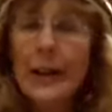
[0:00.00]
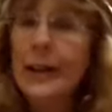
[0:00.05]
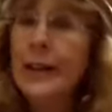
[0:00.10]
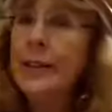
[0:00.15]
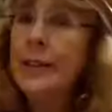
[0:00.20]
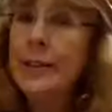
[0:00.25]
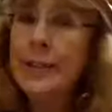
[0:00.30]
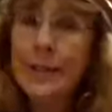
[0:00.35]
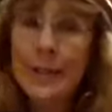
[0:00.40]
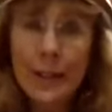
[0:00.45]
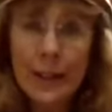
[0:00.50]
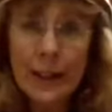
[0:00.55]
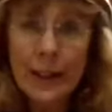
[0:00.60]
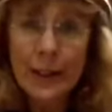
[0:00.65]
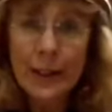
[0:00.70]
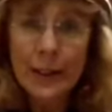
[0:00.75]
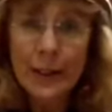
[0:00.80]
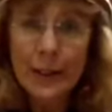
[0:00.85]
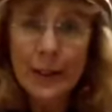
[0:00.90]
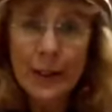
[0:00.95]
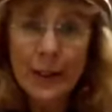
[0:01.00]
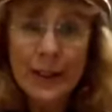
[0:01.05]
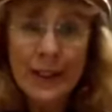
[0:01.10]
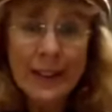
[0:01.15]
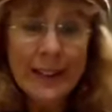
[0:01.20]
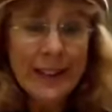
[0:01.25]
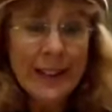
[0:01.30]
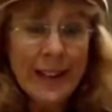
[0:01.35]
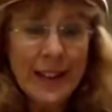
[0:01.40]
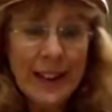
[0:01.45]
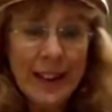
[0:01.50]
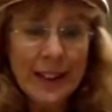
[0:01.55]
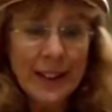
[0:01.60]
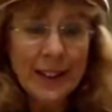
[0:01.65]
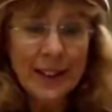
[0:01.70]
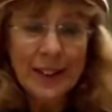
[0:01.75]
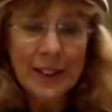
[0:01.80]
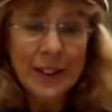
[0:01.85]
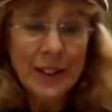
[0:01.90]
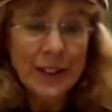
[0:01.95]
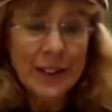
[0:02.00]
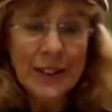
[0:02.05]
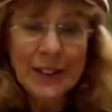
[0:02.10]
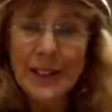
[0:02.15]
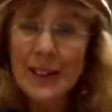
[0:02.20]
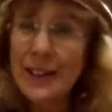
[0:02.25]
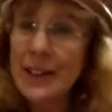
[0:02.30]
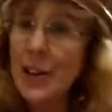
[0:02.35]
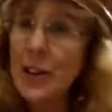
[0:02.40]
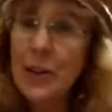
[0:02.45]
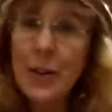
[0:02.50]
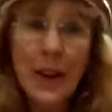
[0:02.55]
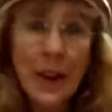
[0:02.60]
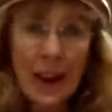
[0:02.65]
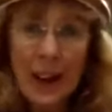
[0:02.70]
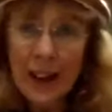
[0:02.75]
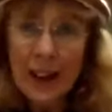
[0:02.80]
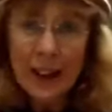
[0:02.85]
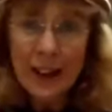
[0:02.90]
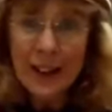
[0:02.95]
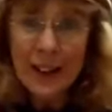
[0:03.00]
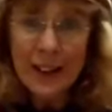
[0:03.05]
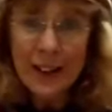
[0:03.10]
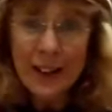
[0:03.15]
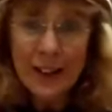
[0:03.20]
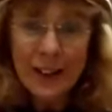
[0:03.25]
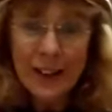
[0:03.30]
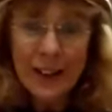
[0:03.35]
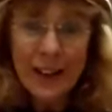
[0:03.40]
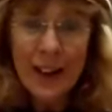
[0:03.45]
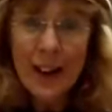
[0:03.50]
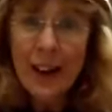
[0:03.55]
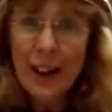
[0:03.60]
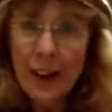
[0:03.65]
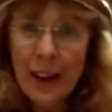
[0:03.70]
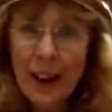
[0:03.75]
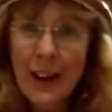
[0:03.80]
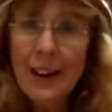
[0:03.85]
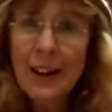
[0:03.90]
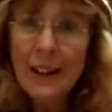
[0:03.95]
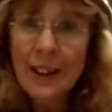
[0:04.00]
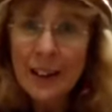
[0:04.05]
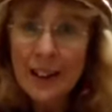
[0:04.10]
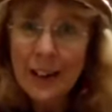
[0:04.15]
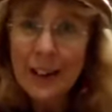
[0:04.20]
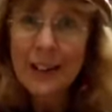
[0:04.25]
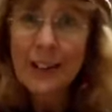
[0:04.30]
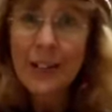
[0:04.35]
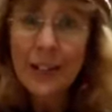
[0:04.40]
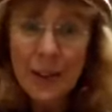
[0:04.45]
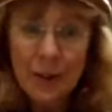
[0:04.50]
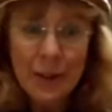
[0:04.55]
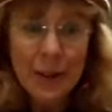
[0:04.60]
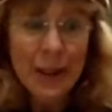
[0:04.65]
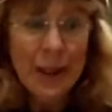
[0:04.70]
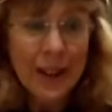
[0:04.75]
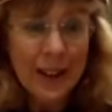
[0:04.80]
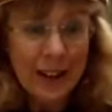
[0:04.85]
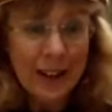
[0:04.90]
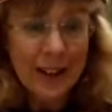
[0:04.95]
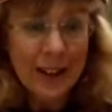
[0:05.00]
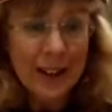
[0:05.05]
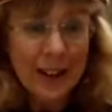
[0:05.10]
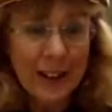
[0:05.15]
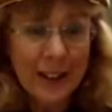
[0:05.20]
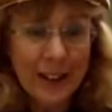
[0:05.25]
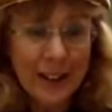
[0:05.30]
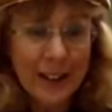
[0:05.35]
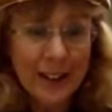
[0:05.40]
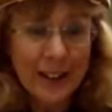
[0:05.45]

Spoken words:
So in the end, God said, "Okay, I'll give you a king."